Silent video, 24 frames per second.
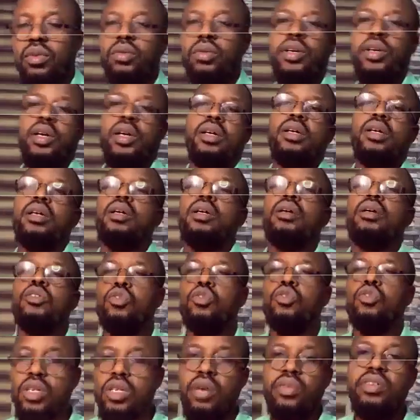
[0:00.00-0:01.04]
Okay,
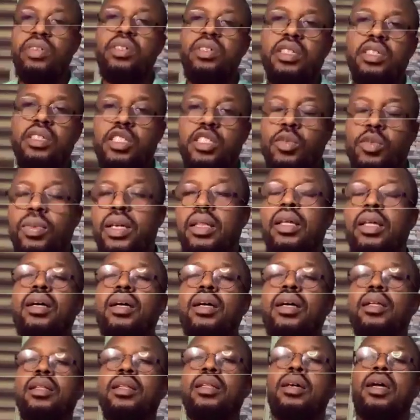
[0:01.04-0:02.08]
you see everything displayed there.